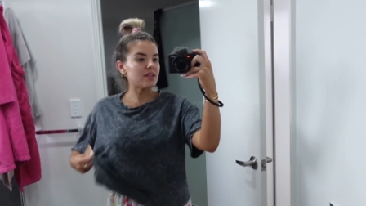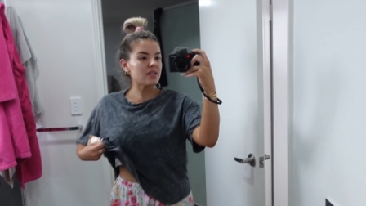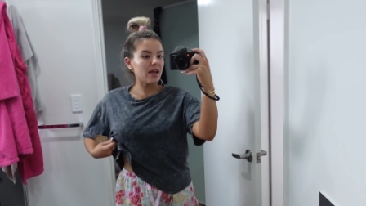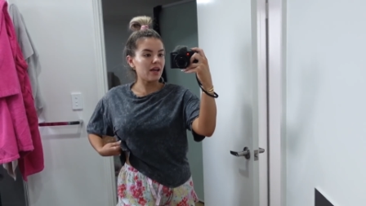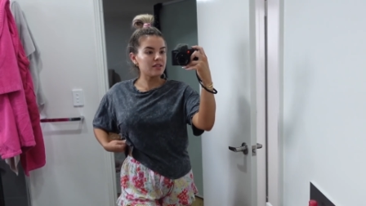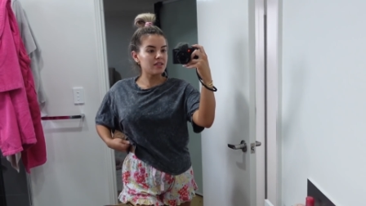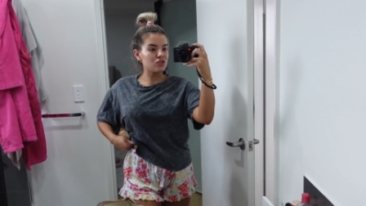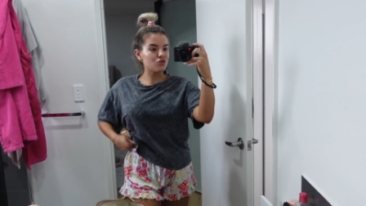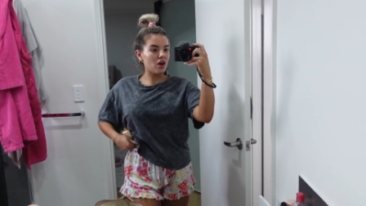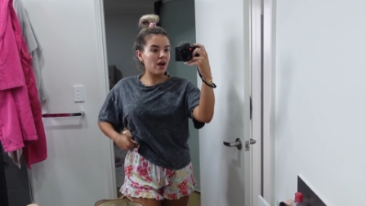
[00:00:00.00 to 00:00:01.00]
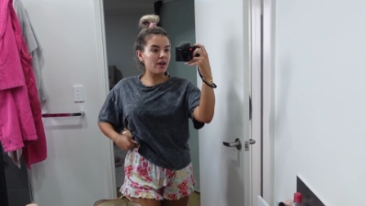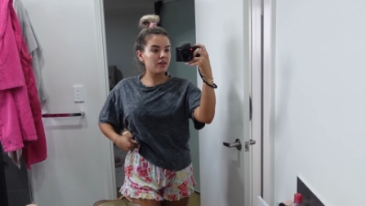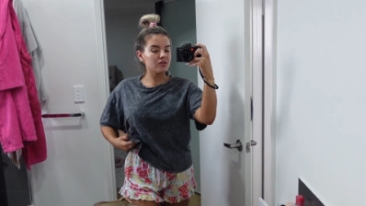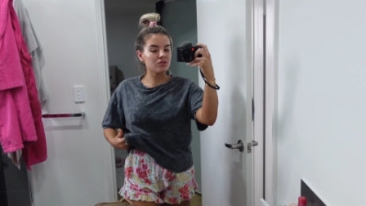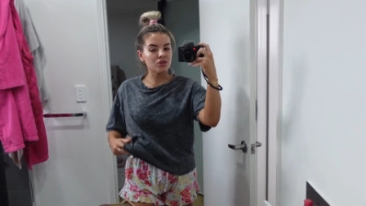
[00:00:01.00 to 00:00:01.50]
the tan did
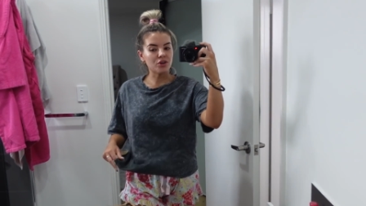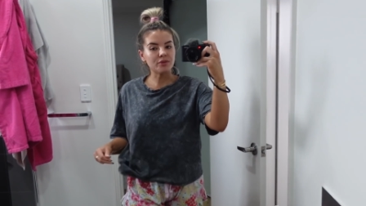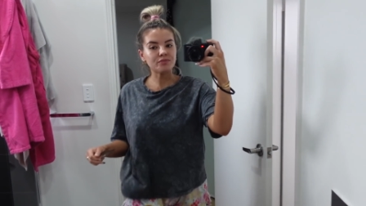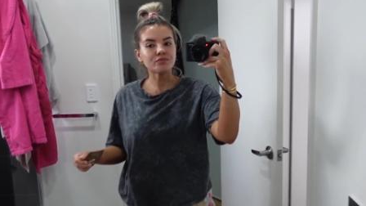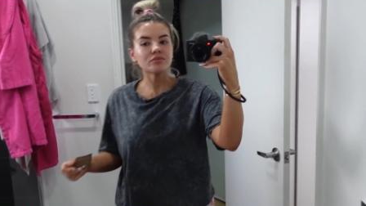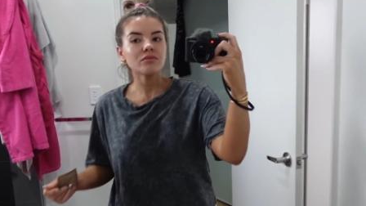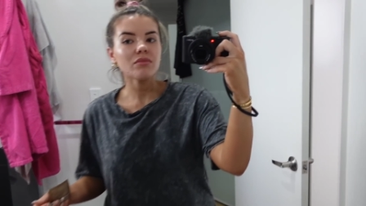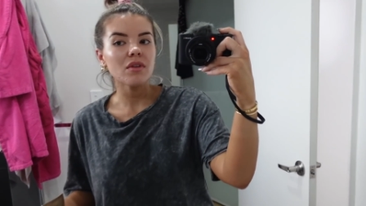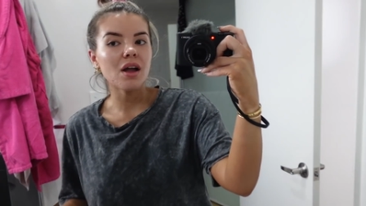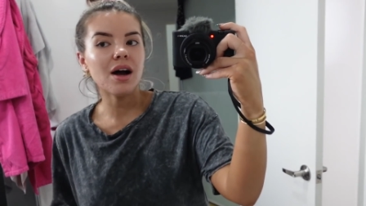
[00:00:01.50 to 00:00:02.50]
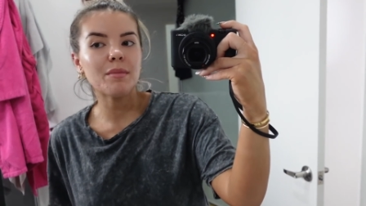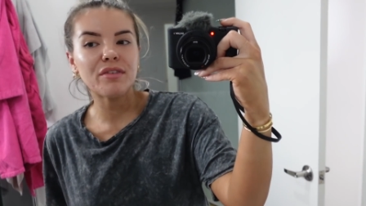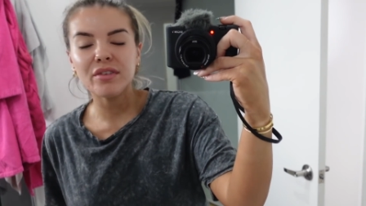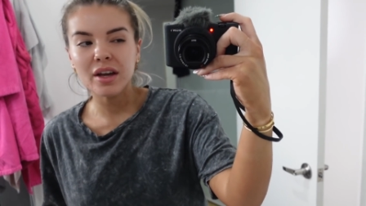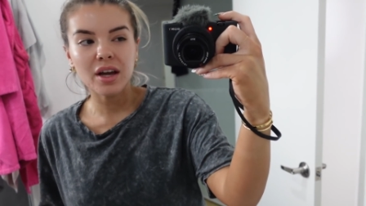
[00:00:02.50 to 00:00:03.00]
dry. So
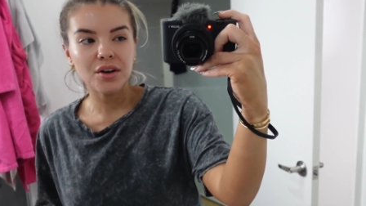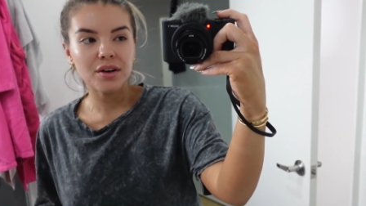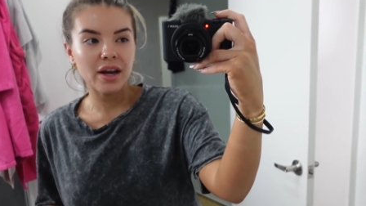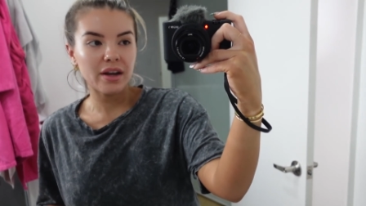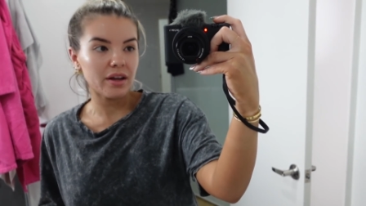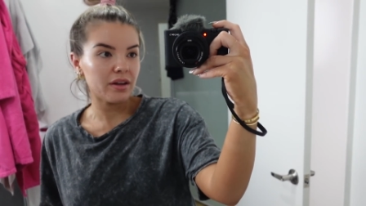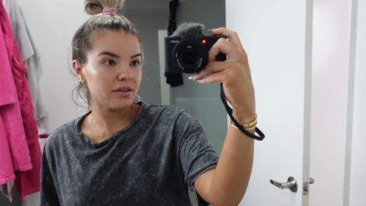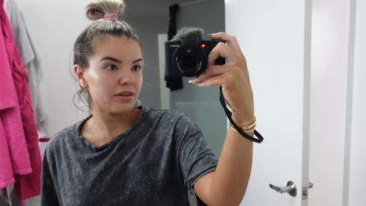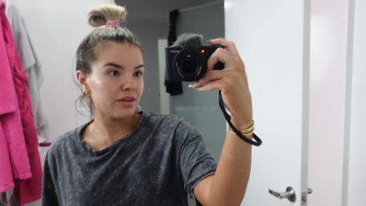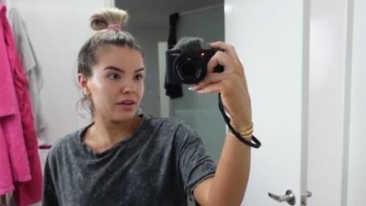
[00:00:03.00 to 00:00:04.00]
I feel like I don't need it.